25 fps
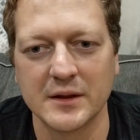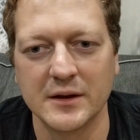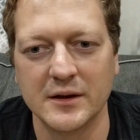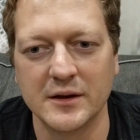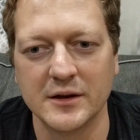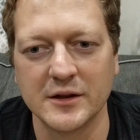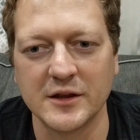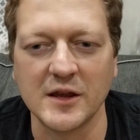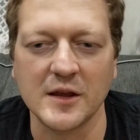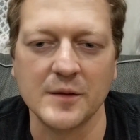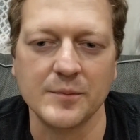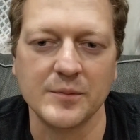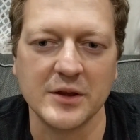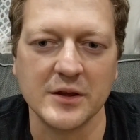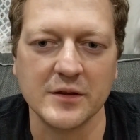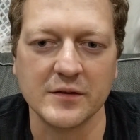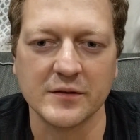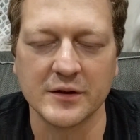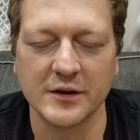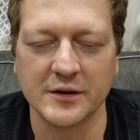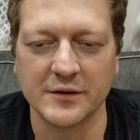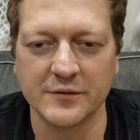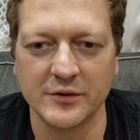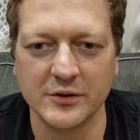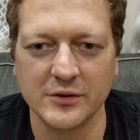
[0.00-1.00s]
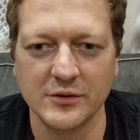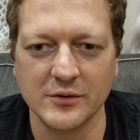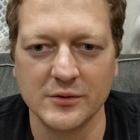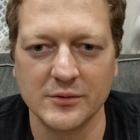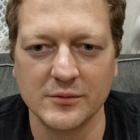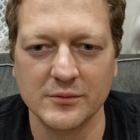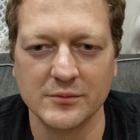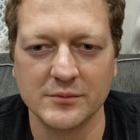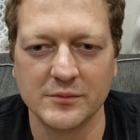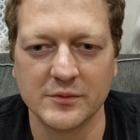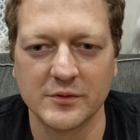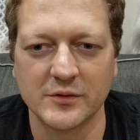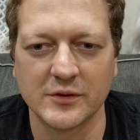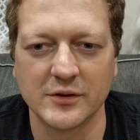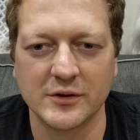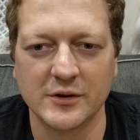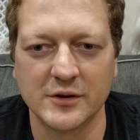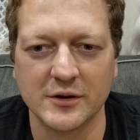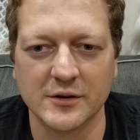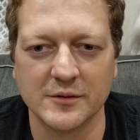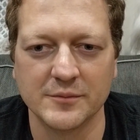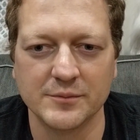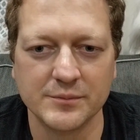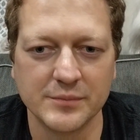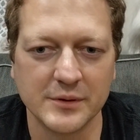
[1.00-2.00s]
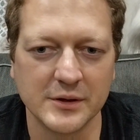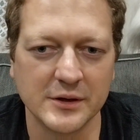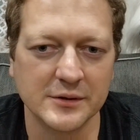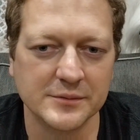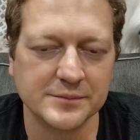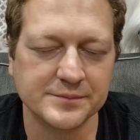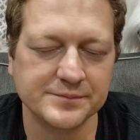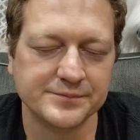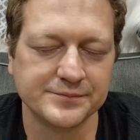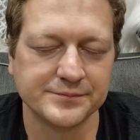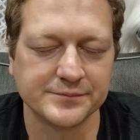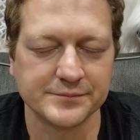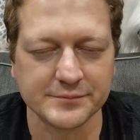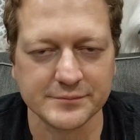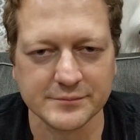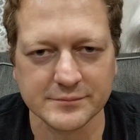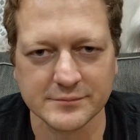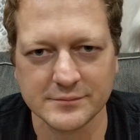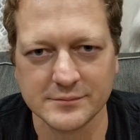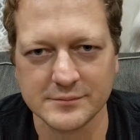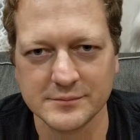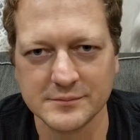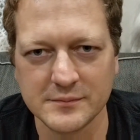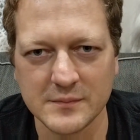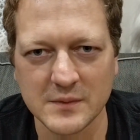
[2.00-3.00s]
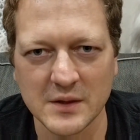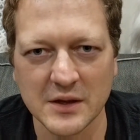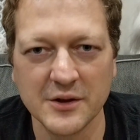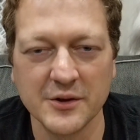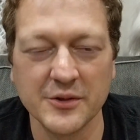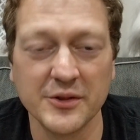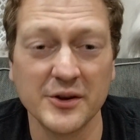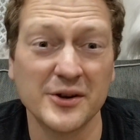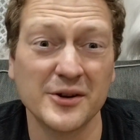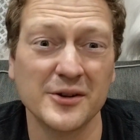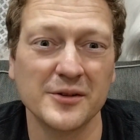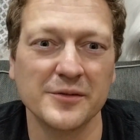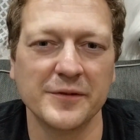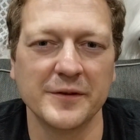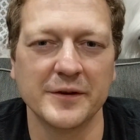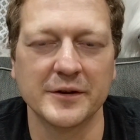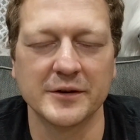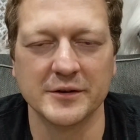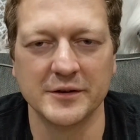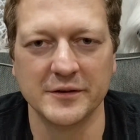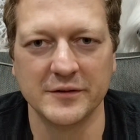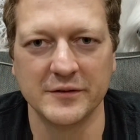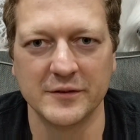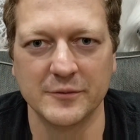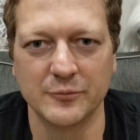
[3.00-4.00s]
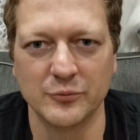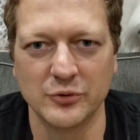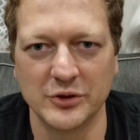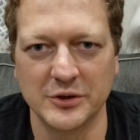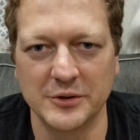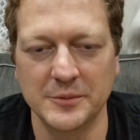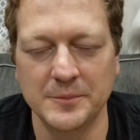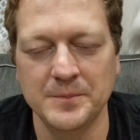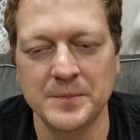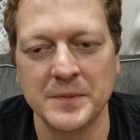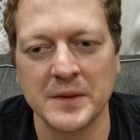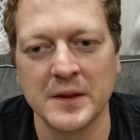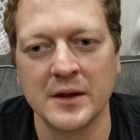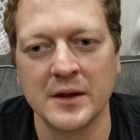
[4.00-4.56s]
KeepKey is kind of a new startup, but they're all fairly similar.